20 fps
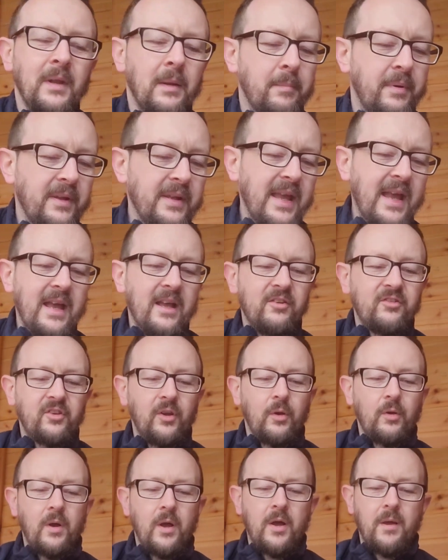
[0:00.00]
But yeah,
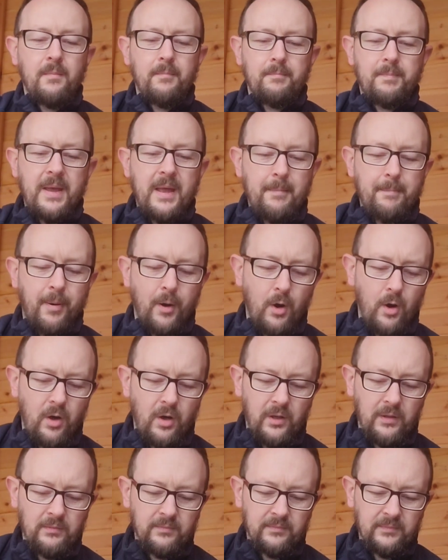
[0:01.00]
so Pit
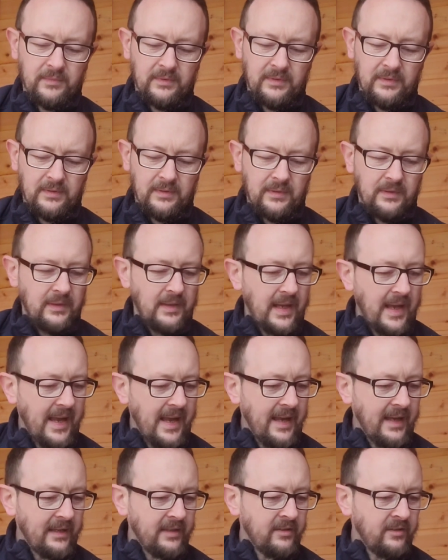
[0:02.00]
Pot
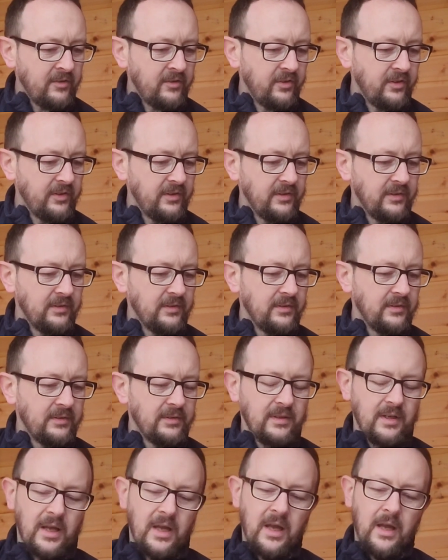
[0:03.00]
and
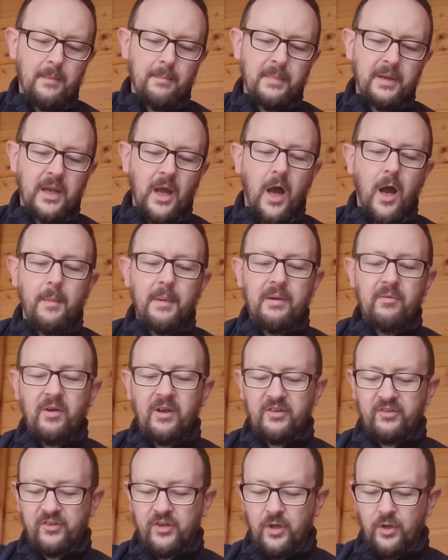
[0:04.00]
Megami
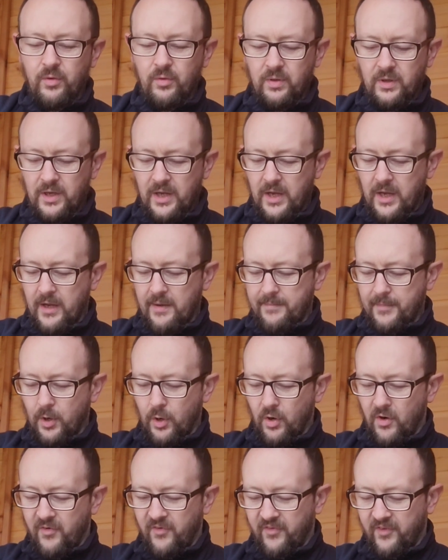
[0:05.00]
Rescue
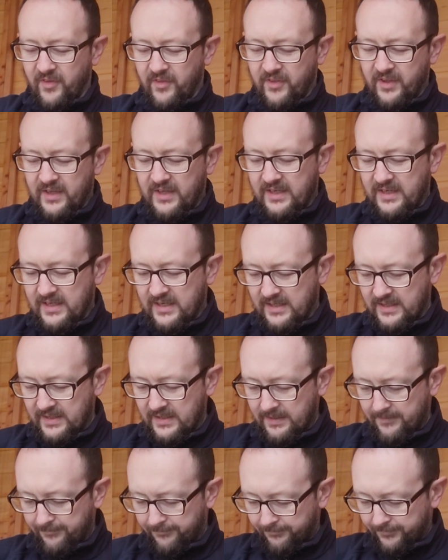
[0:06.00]
off the
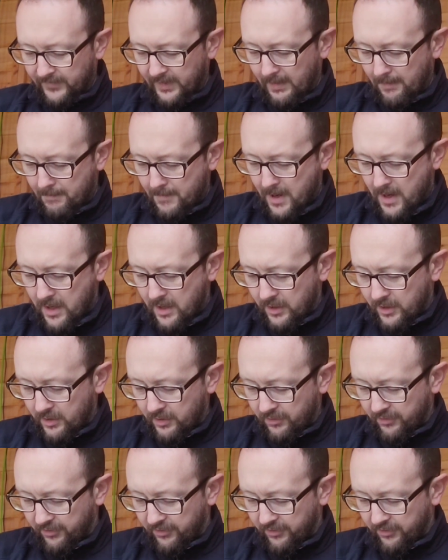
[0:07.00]
Mark